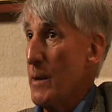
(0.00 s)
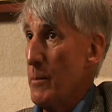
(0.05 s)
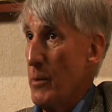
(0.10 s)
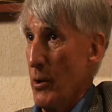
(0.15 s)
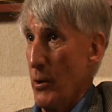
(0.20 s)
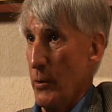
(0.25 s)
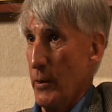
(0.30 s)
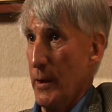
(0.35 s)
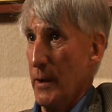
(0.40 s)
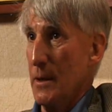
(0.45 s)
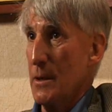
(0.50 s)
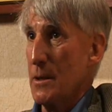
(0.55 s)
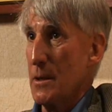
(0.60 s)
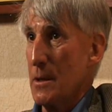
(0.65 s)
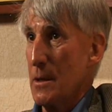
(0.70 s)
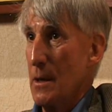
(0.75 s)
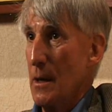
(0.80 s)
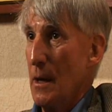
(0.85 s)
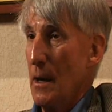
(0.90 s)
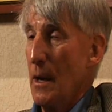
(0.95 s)

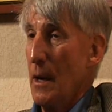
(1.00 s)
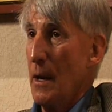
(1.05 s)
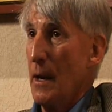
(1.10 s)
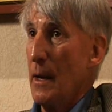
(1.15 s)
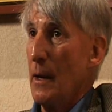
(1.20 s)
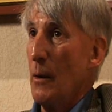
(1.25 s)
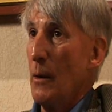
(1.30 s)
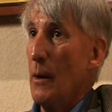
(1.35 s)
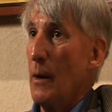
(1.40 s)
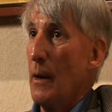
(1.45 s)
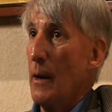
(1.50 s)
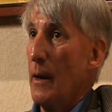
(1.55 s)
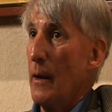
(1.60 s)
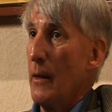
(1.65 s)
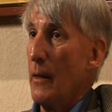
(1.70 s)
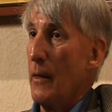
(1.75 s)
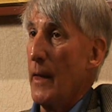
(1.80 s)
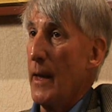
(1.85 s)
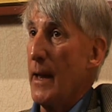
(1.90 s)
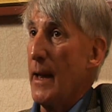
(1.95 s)
buildings.
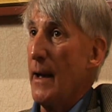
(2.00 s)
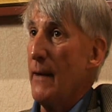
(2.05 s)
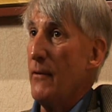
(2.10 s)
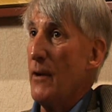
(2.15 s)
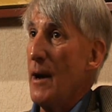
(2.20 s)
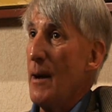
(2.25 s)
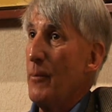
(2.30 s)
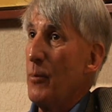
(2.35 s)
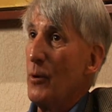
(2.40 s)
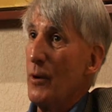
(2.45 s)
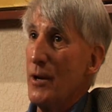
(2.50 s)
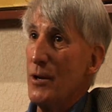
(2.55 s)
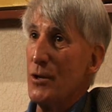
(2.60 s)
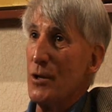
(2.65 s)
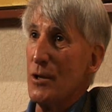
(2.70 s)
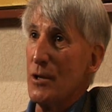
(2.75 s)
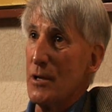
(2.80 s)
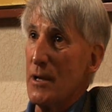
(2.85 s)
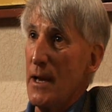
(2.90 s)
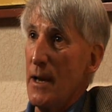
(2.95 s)
They have
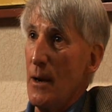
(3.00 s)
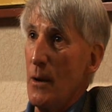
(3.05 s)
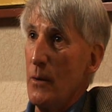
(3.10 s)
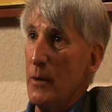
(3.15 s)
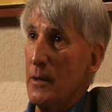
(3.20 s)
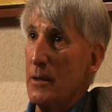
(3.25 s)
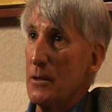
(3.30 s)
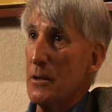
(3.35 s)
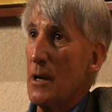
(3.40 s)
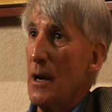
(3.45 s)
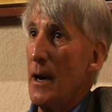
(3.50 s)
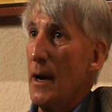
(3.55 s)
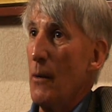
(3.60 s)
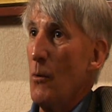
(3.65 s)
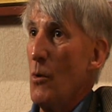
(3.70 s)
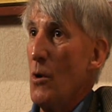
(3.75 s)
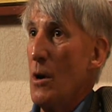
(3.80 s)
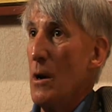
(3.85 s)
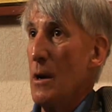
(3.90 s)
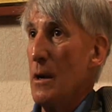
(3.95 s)
operations now in
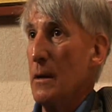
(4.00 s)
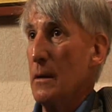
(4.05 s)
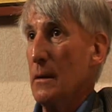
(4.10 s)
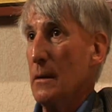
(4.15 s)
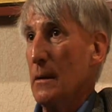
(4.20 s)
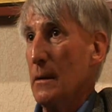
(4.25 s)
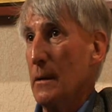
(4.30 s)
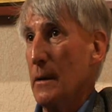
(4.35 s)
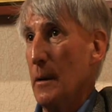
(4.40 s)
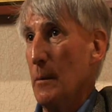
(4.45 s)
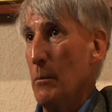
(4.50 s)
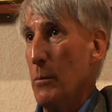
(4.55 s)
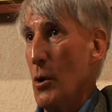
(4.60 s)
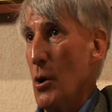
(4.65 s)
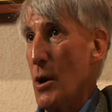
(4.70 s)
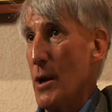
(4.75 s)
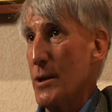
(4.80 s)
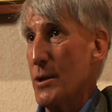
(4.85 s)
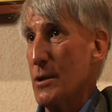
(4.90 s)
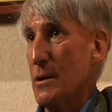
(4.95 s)
Taiwan, in
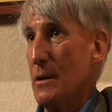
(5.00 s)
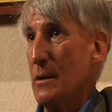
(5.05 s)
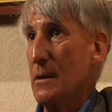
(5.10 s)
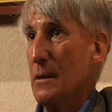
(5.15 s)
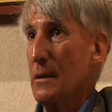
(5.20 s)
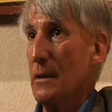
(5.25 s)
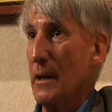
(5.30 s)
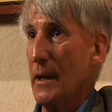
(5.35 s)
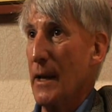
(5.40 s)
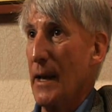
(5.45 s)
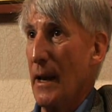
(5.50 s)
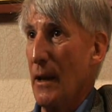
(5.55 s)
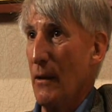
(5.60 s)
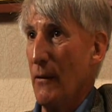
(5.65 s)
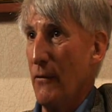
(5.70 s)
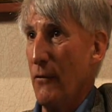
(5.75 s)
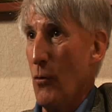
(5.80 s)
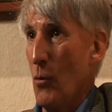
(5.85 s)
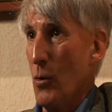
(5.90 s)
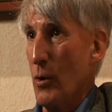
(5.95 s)
Boston, in
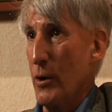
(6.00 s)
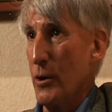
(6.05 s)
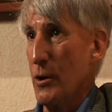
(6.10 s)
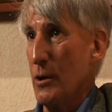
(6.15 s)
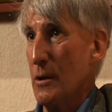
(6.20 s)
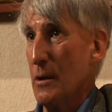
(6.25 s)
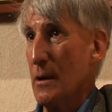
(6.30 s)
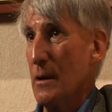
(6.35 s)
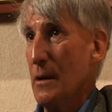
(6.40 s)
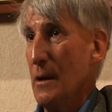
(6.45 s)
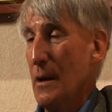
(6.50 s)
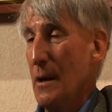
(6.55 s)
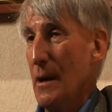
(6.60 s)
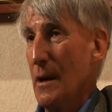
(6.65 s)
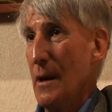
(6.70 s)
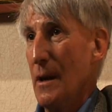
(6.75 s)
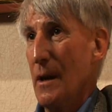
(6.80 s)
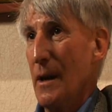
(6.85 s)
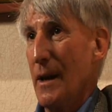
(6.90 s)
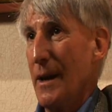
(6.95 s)
California.
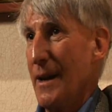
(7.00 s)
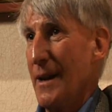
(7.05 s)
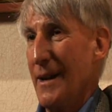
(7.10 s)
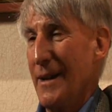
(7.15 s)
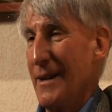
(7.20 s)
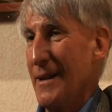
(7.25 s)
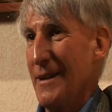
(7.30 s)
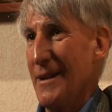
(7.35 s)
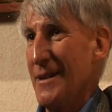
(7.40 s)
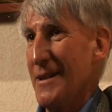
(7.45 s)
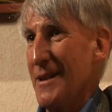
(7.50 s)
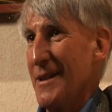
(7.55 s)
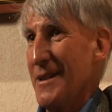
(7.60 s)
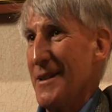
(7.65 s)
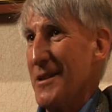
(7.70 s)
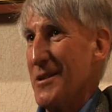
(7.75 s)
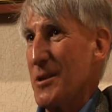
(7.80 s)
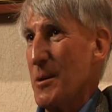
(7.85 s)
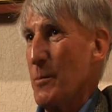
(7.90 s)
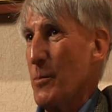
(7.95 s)
It
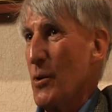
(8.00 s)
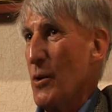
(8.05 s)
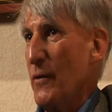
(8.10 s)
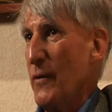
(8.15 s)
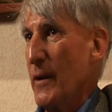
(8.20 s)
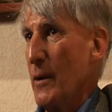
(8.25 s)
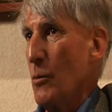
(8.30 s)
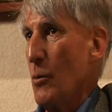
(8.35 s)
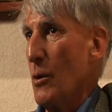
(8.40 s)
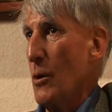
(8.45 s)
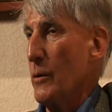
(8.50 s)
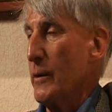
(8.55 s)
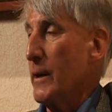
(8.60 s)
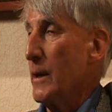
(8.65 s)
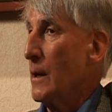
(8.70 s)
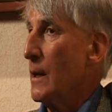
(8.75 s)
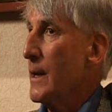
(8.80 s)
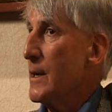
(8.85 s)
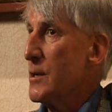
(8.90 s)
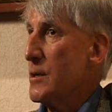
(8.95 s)
is a perfect world.
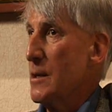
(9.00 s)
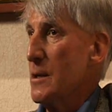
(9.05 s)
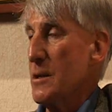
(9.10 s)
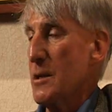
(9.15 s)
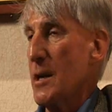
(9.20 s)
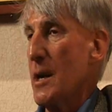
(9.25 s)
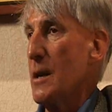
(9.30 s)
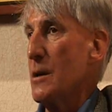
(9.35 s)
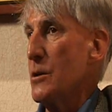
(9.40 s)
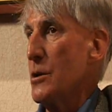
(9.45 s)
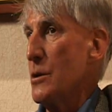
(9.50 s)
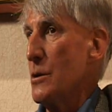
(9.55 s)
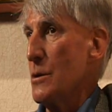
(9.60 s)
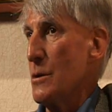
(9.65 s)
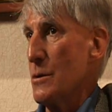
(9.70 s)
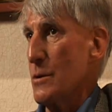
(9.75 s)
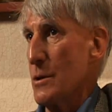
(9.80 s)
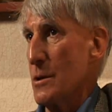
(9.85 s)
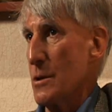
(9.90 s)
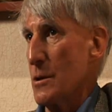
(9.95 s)
In less than 10
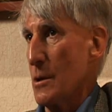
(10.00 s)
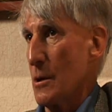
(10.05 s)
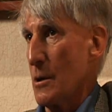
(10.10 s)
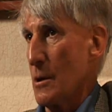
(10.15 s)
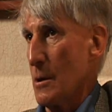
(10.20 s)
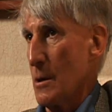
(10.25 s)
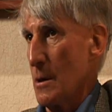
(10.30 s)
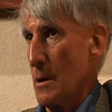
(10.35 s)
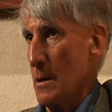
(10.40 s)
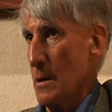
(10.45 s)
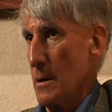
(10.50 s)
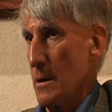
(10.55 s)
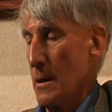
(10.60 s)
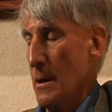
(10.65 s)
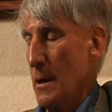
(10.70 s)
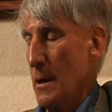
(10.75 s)
years, this occurred.